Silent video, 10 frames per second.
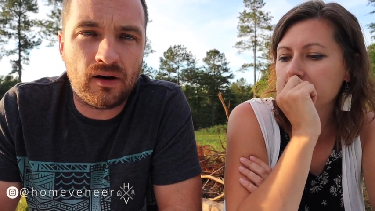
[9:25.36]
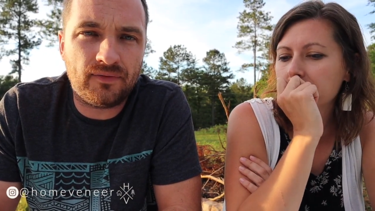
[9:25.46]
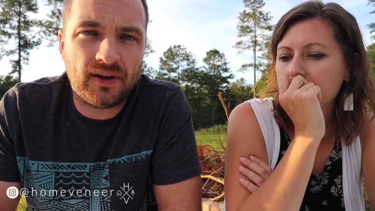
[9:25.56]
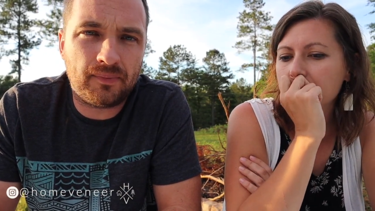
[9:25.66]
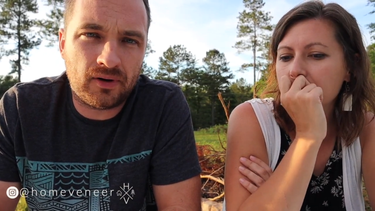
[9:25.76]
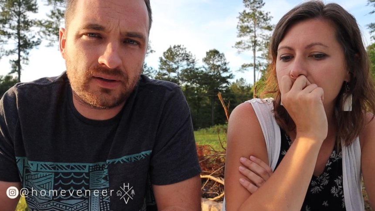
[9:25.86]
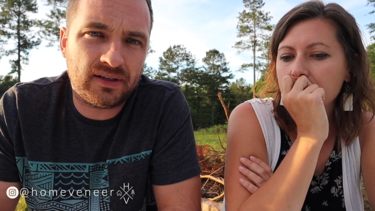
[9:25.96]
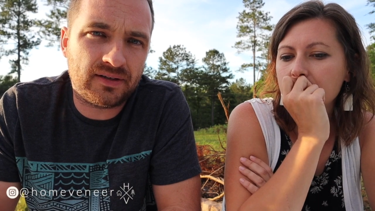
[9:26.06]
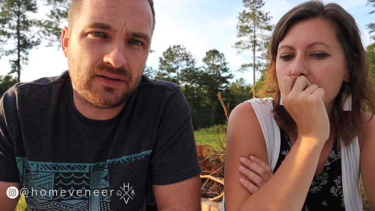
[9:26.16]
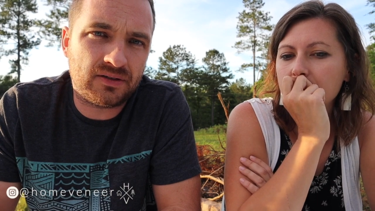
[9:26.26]
Speaker 1: off that perk
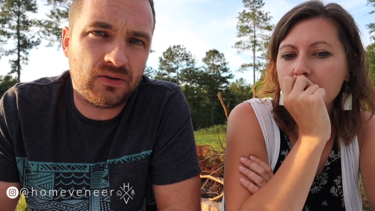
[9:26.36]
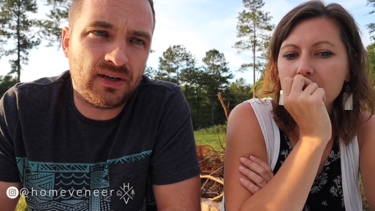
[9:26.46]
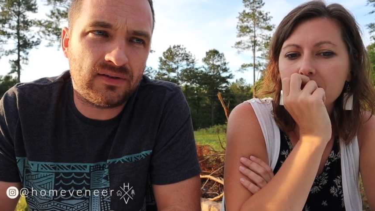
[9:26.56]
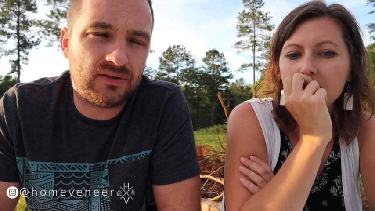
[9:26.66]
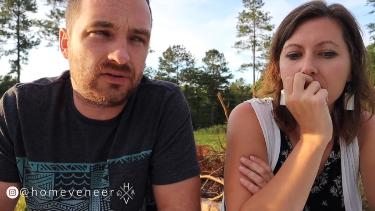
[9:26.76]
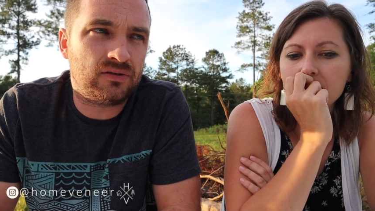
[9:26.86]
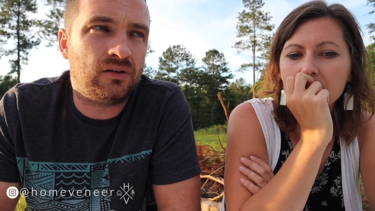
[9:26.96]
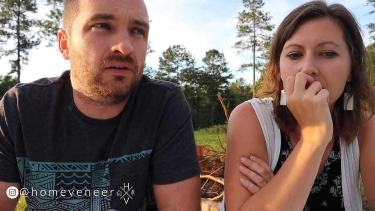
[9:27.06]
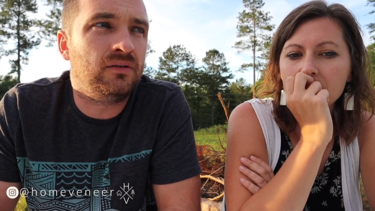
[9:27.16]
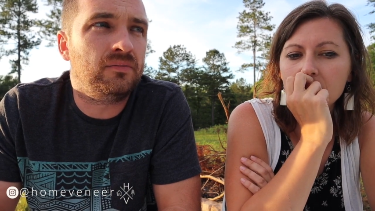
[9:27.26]
test, and so he gives us
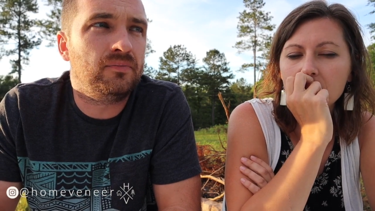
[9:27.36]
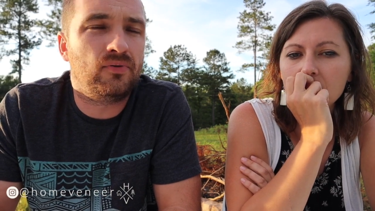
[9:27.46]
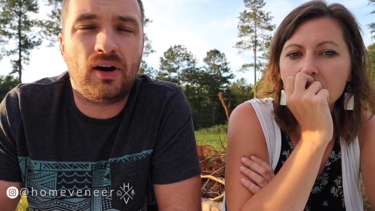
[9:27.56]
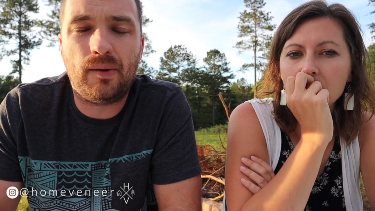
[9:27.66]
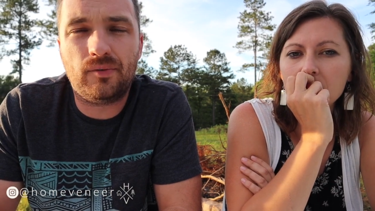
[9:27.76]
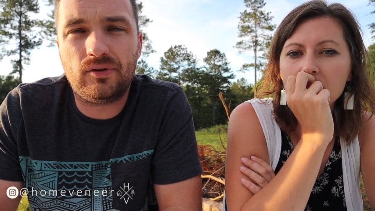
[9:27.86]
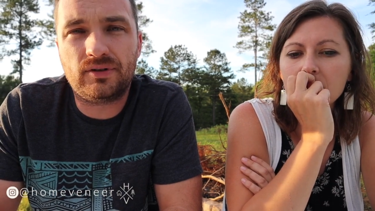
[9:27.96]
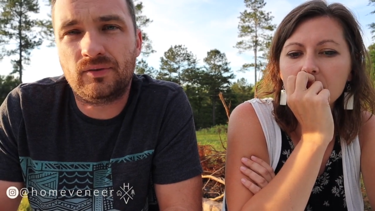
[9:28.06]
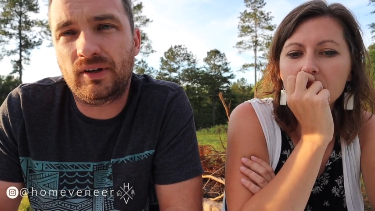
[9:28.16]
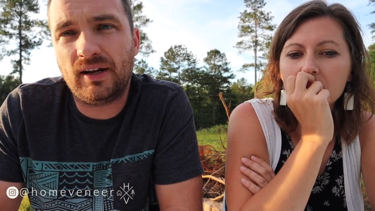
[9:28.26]
certain
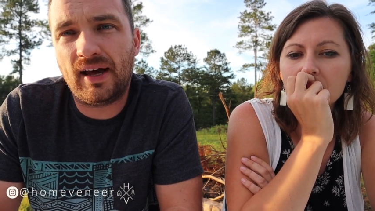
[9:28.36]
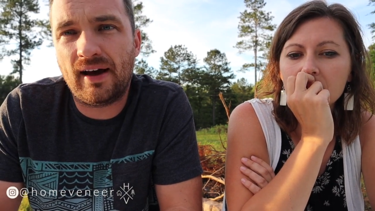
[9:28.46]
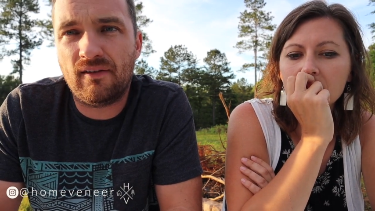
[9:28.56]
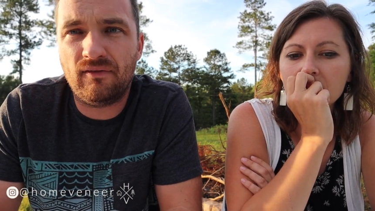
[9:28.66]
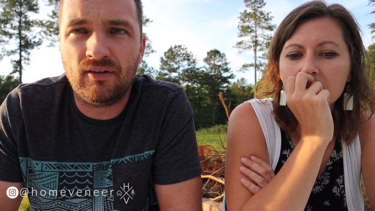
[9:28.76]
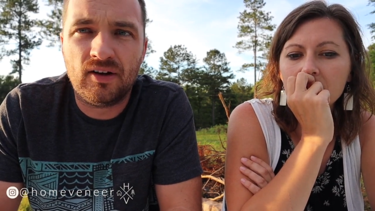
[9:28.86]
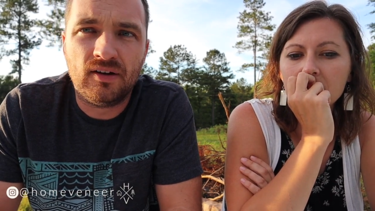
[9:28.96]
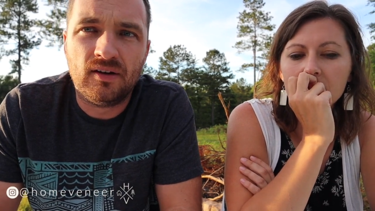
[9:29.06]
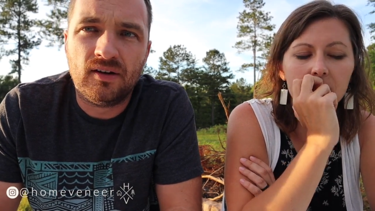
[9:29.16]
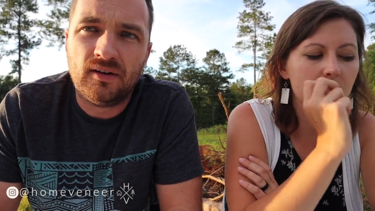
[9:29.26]
parameters. So you got to have
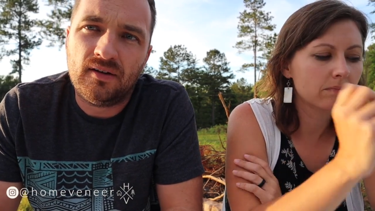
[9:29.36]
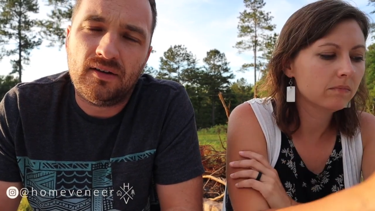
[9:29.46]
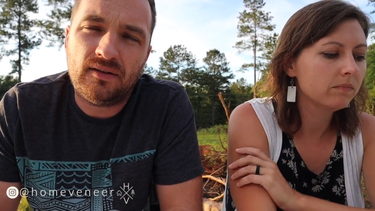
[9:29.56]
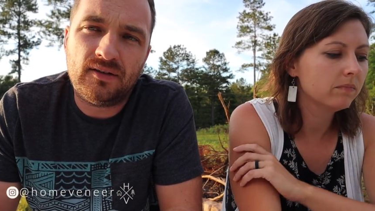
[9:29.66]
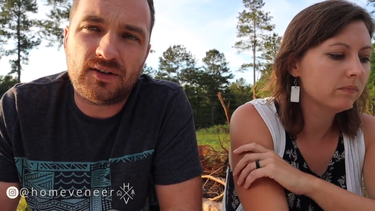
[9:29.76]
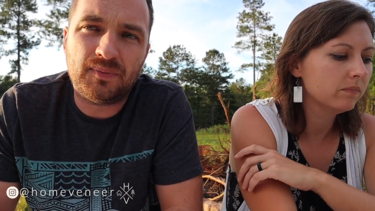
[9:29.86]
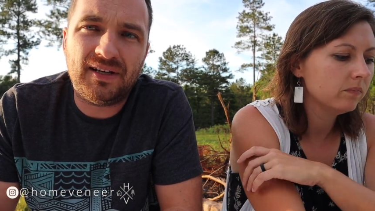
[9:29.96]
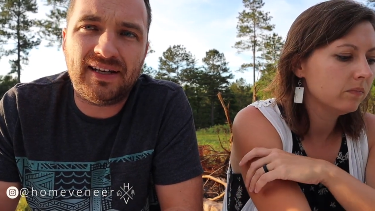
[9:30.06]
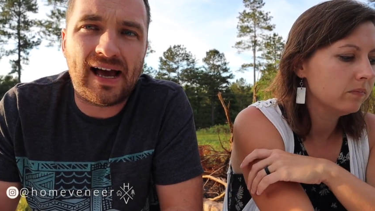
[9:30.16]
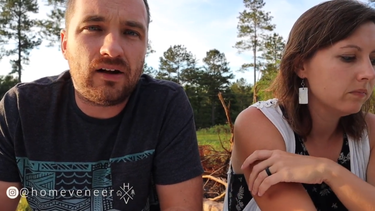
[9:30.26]
this
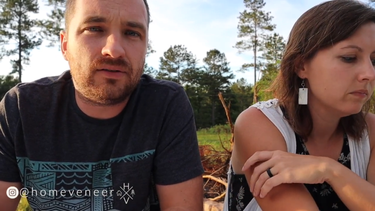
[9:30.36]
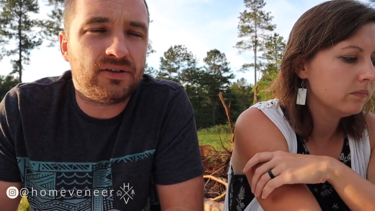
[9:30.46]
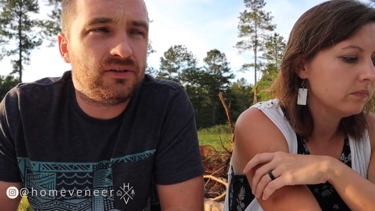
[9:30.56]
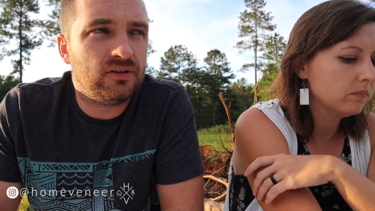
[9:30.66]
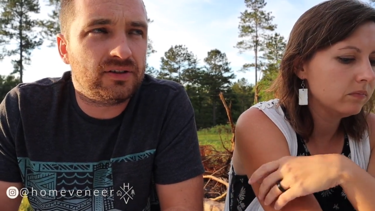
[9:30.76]
many gallons in your